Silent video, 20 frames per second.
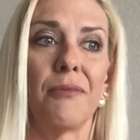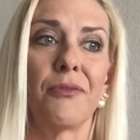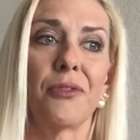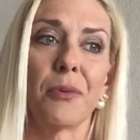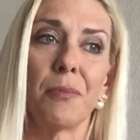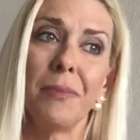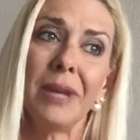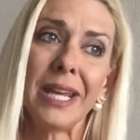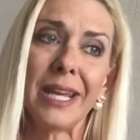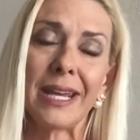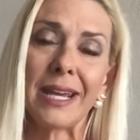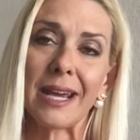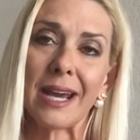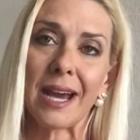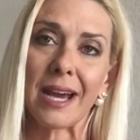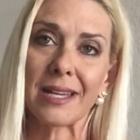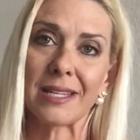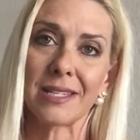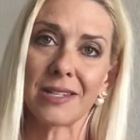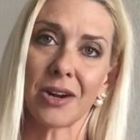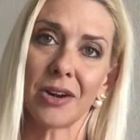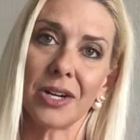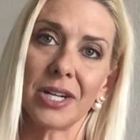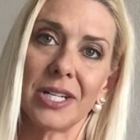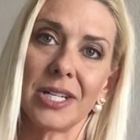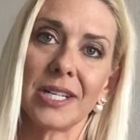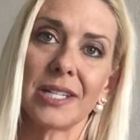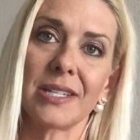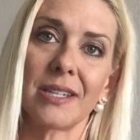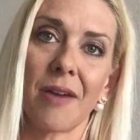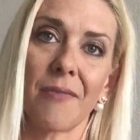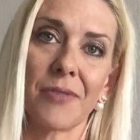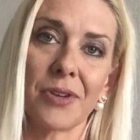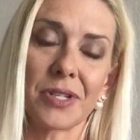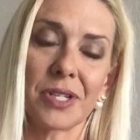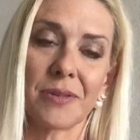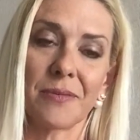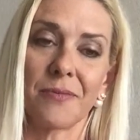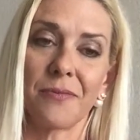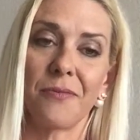for me, I started to suffer
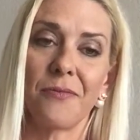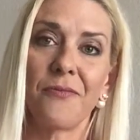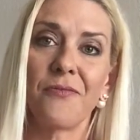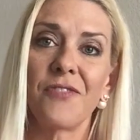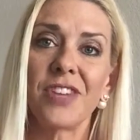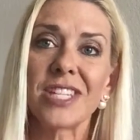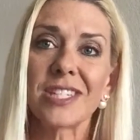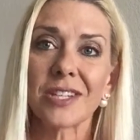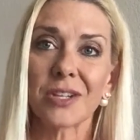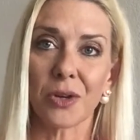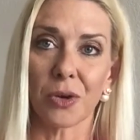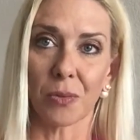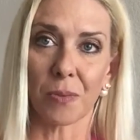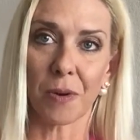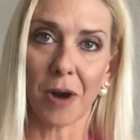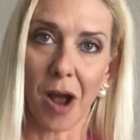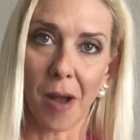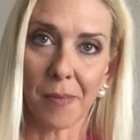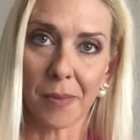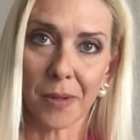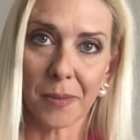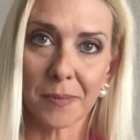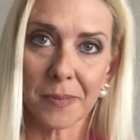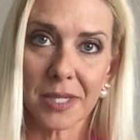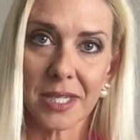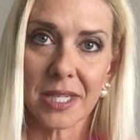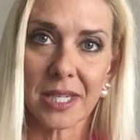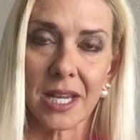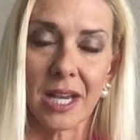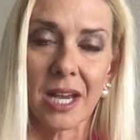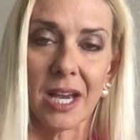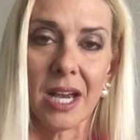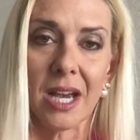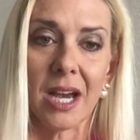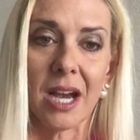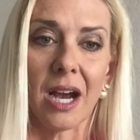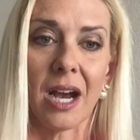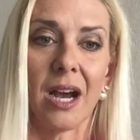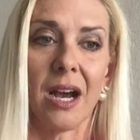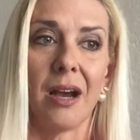some physical problems.
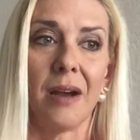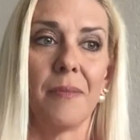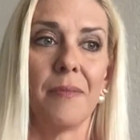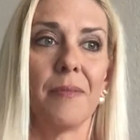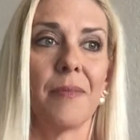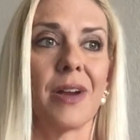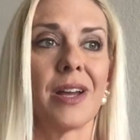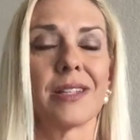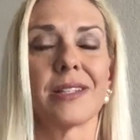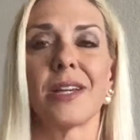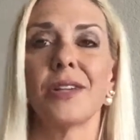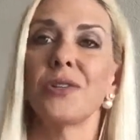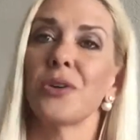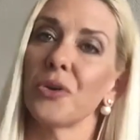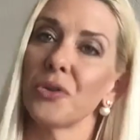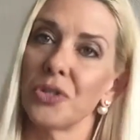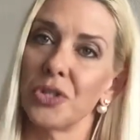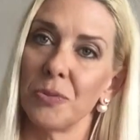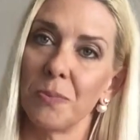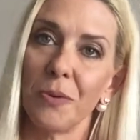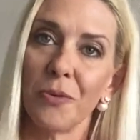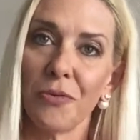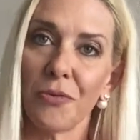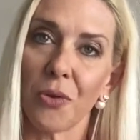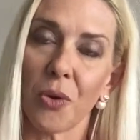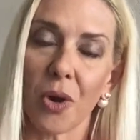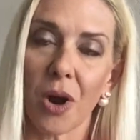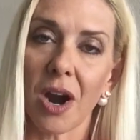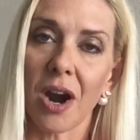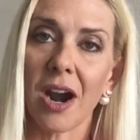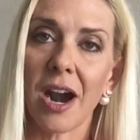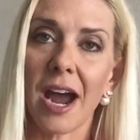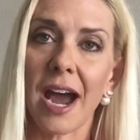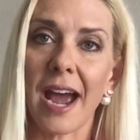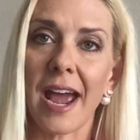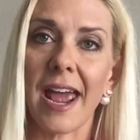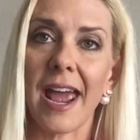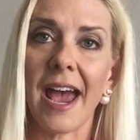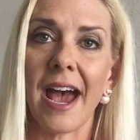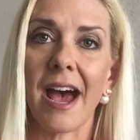As I told you before,
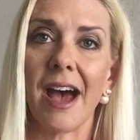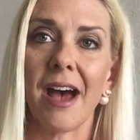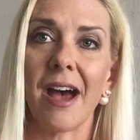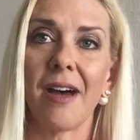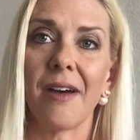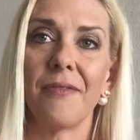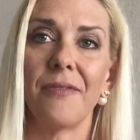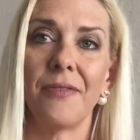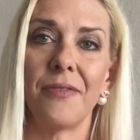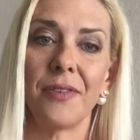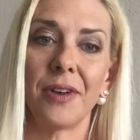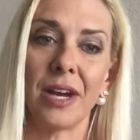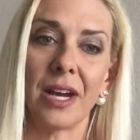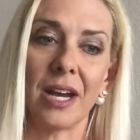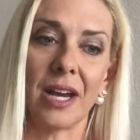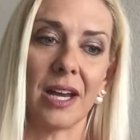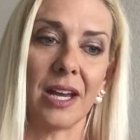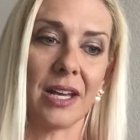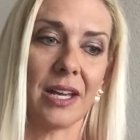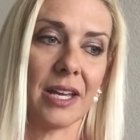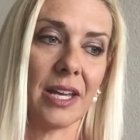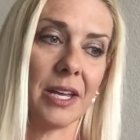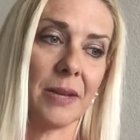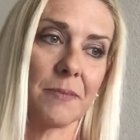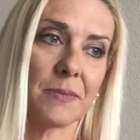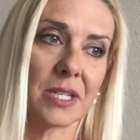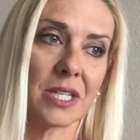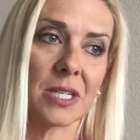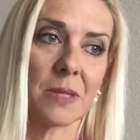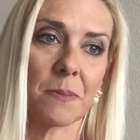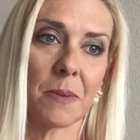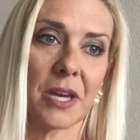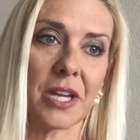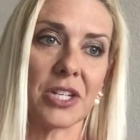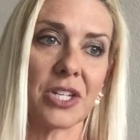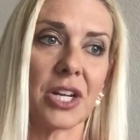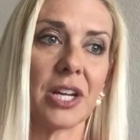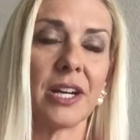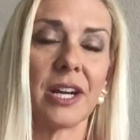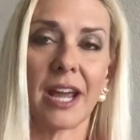I have hip
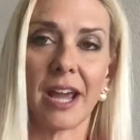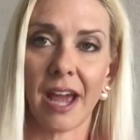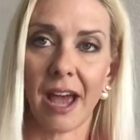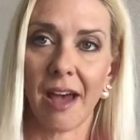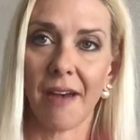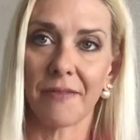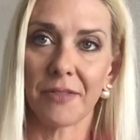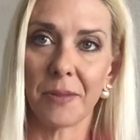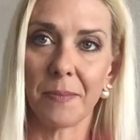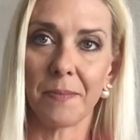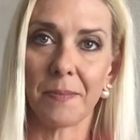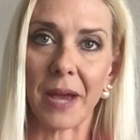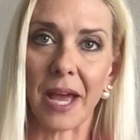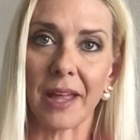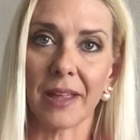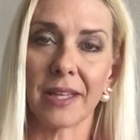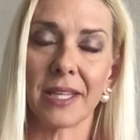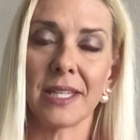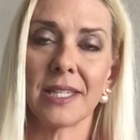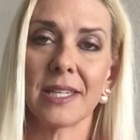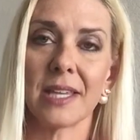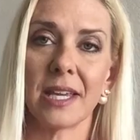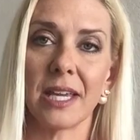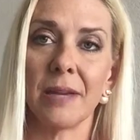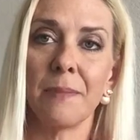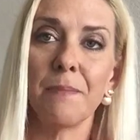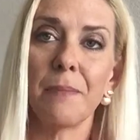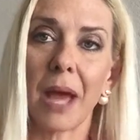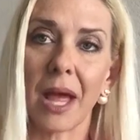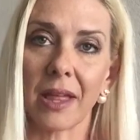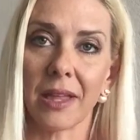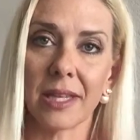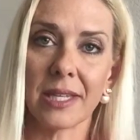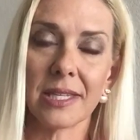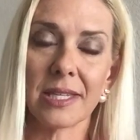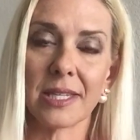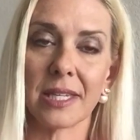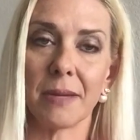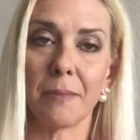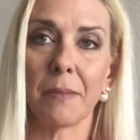dysplasia, and I have the
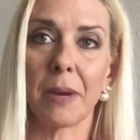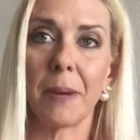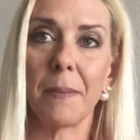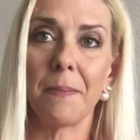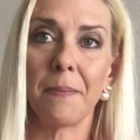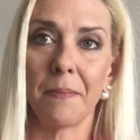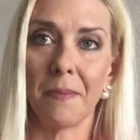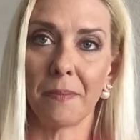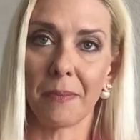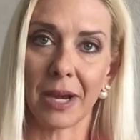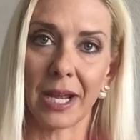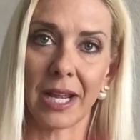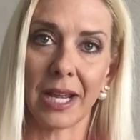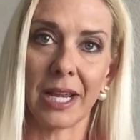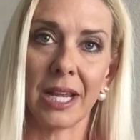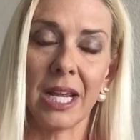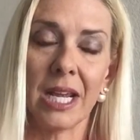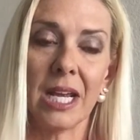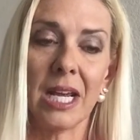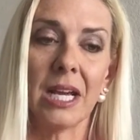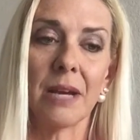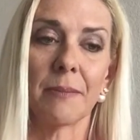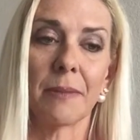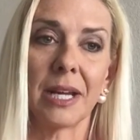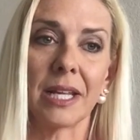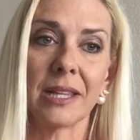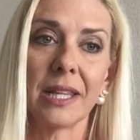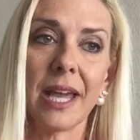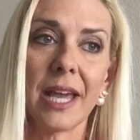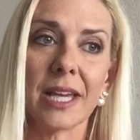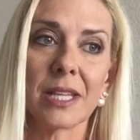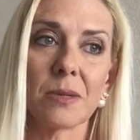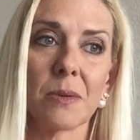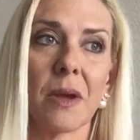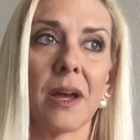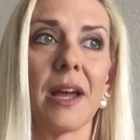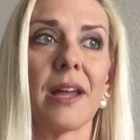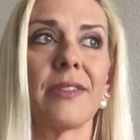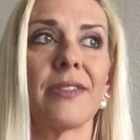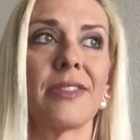imbalance in my legs.
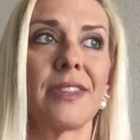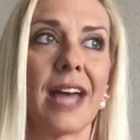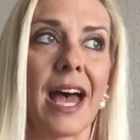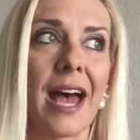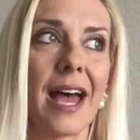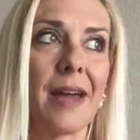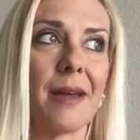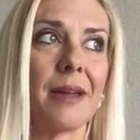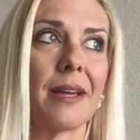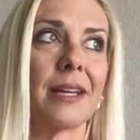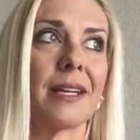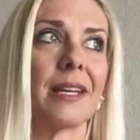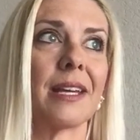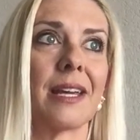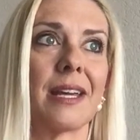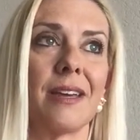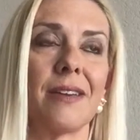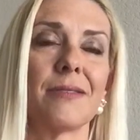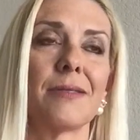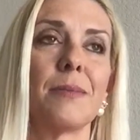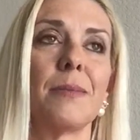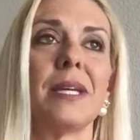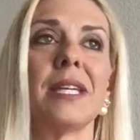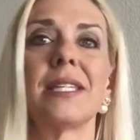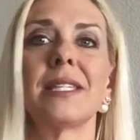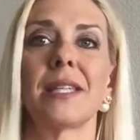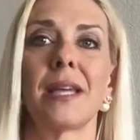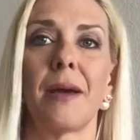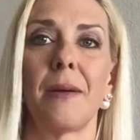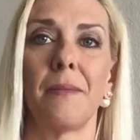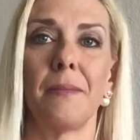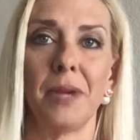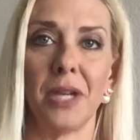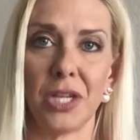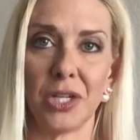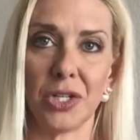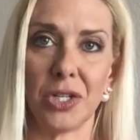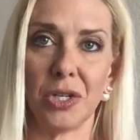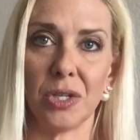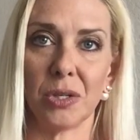Well, that gives me some
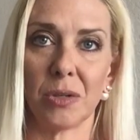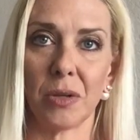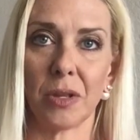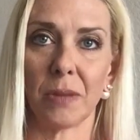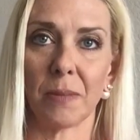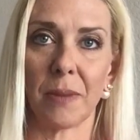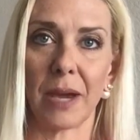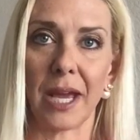issues with